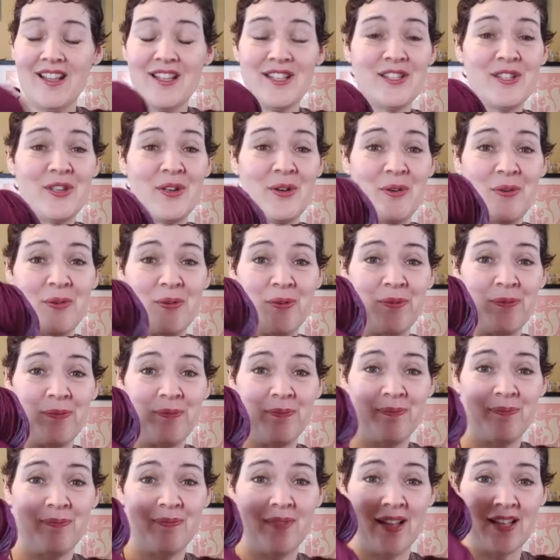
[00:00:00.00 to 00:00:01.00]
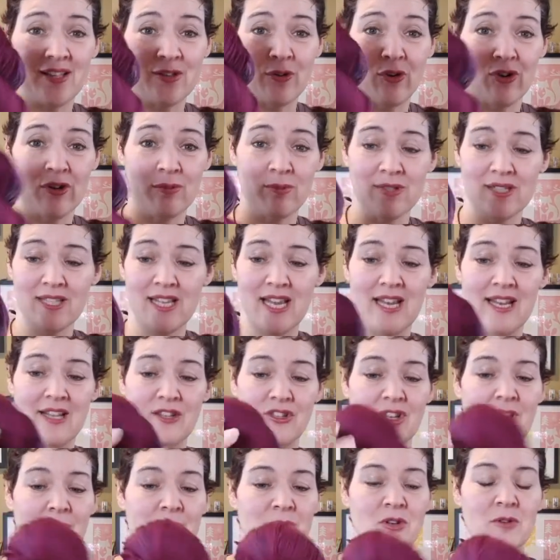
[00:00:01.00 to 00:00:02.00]
So that's a horrible
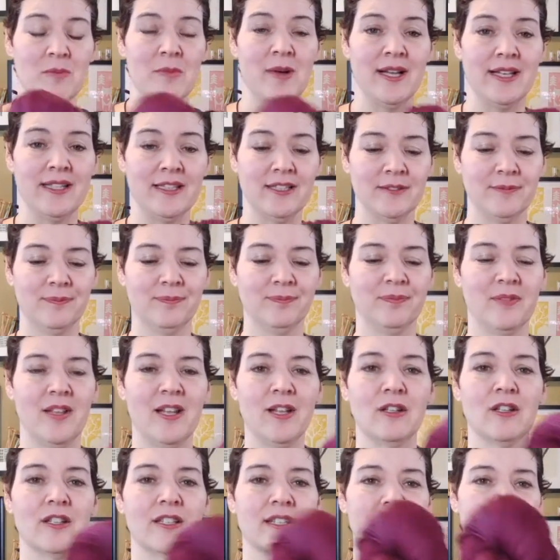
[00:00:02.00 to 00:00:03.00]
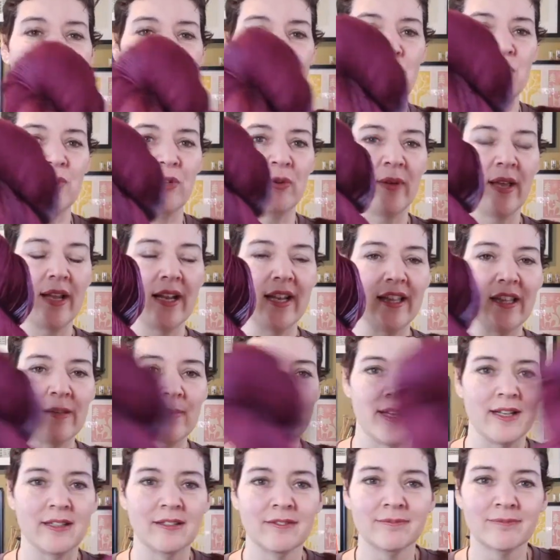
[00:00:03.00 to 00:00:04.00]
scanning job, don't mind. It'll look nicer when you get it in
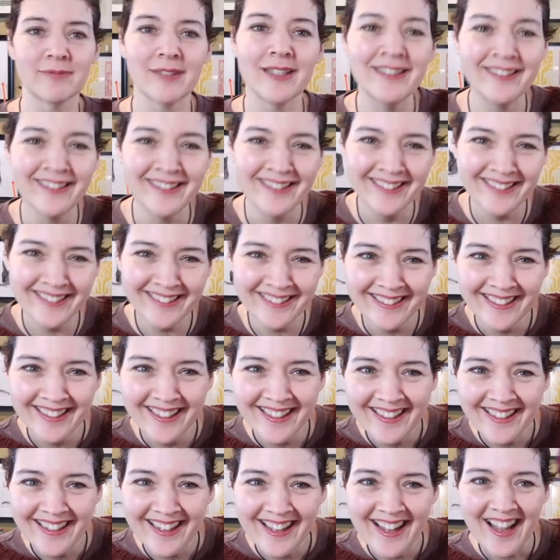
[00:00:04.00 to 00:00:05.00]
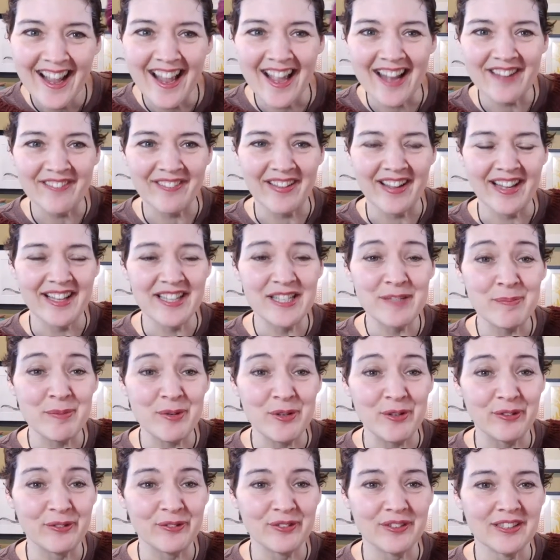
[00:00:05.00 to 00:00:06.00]
the mail. Anyway, it's
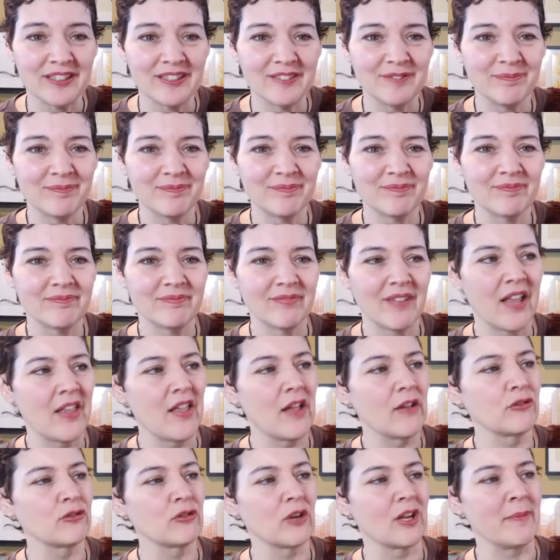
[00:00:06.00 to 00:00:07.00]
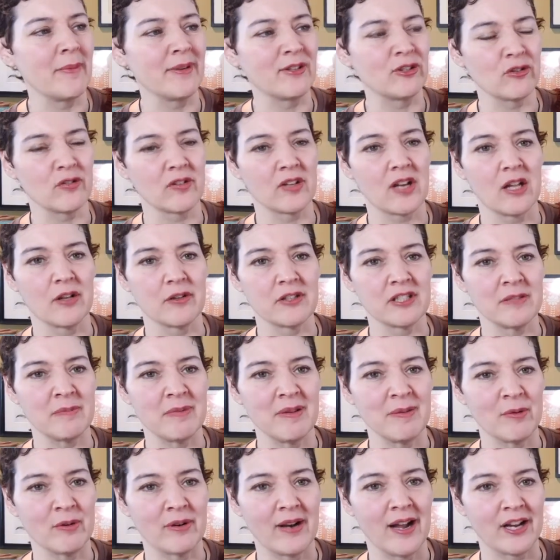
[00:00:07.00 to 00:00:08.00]
beautiful. And I'll try to make sure the color is a
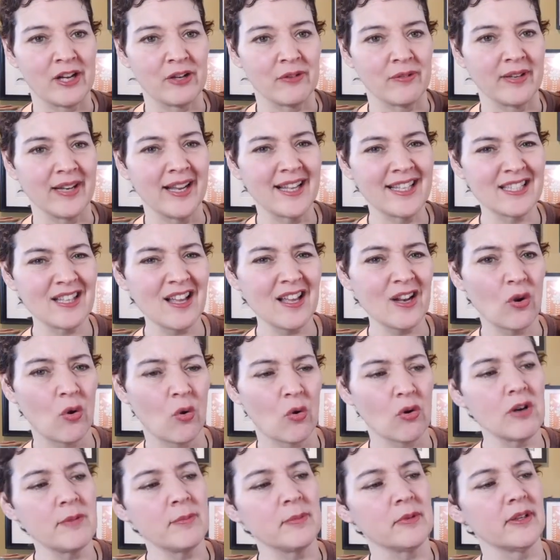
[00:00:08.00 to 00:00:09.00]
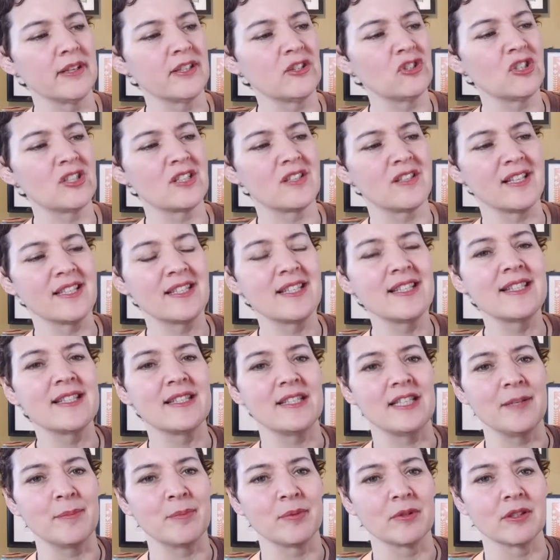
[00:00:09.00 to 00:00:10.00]
bit more accurate. It's not horrible, it's just this is
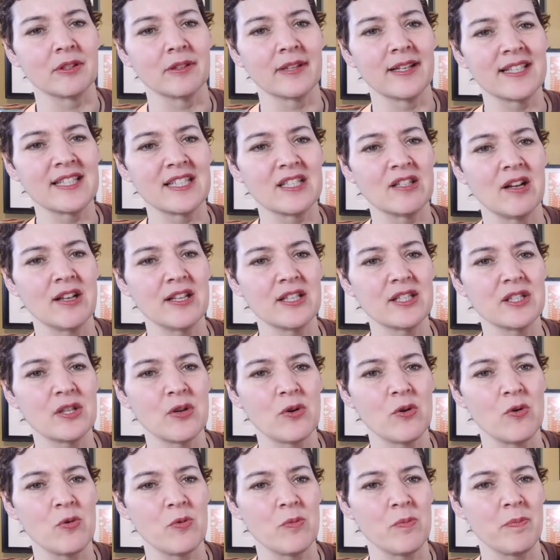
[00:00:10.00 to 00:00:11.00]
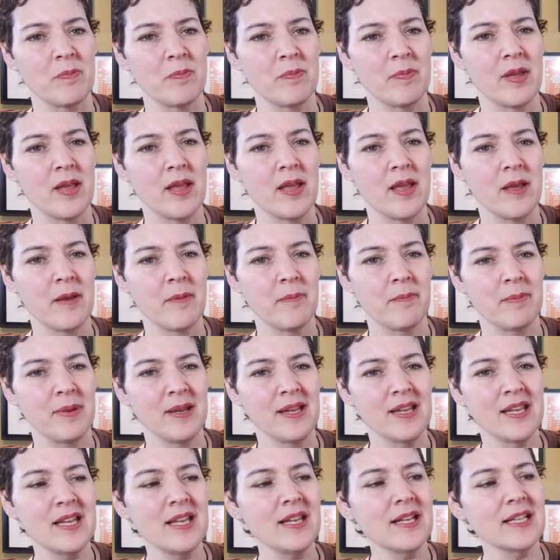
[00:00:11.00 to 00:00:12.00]
deeper. It's not so
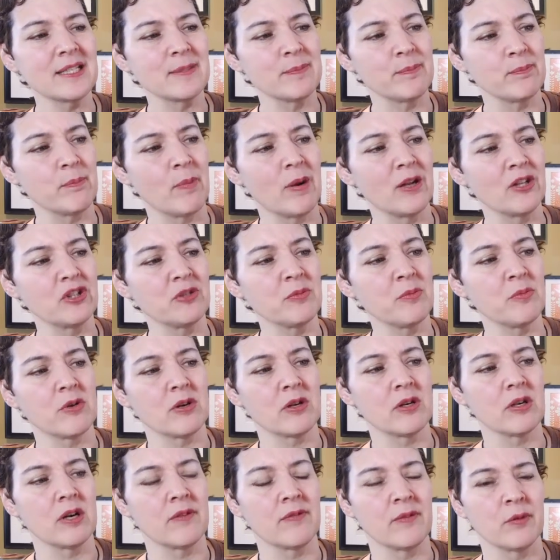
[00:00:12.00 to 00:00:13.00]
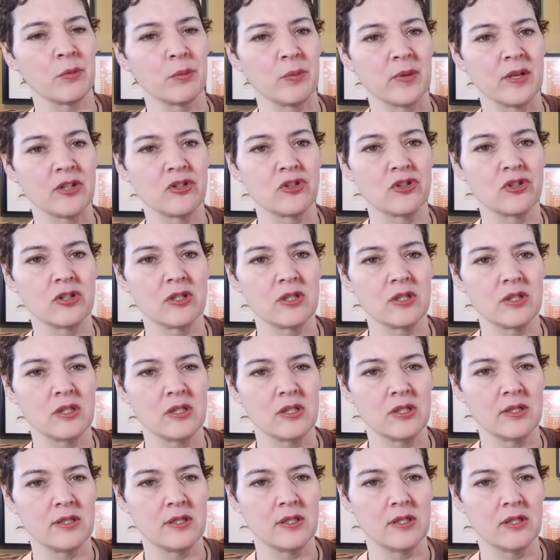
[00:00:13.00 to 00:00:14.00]
pinky, it's much more of a rich,
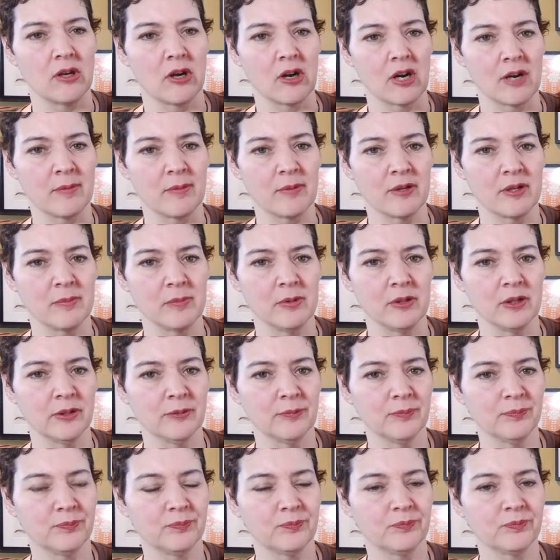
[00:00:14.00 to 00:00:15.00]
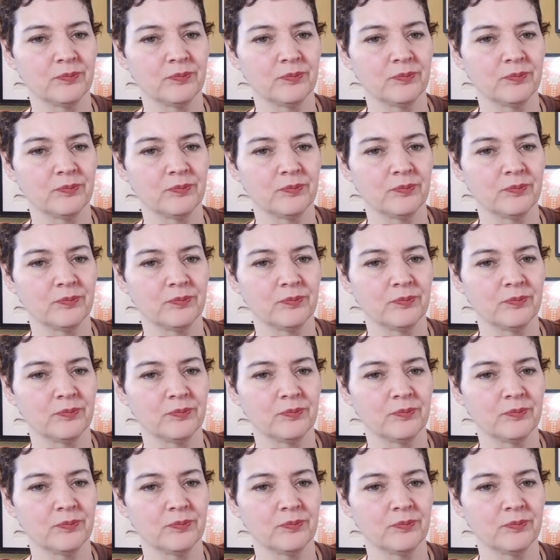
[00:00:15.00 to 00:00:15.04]
dark purple.